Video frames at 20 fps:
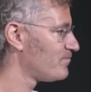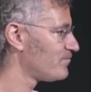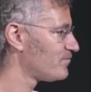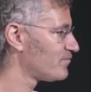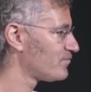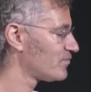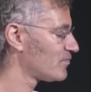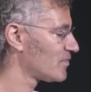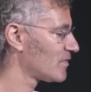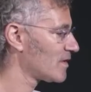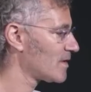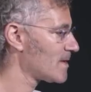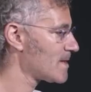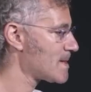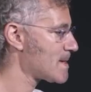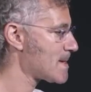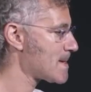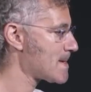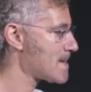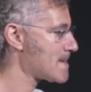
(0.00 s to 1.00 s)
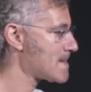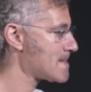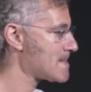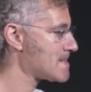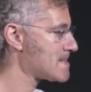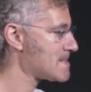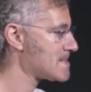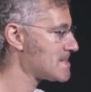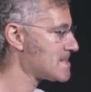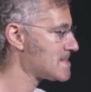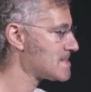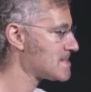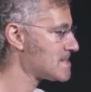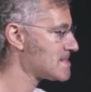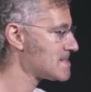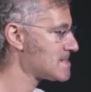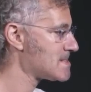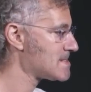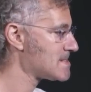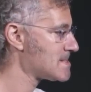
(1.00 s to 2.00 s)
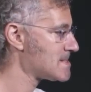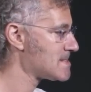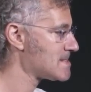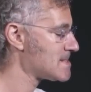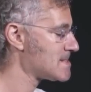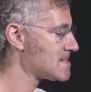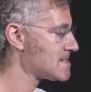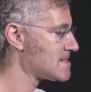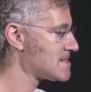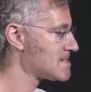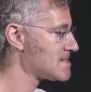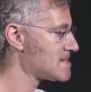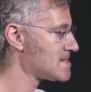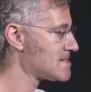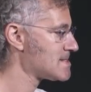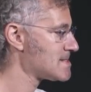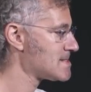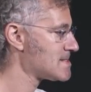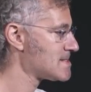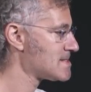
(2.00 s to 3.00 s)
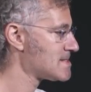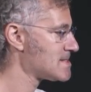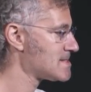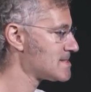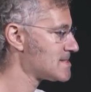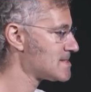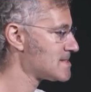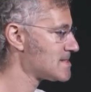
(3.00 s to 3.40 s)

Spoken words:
The person shown says nothing.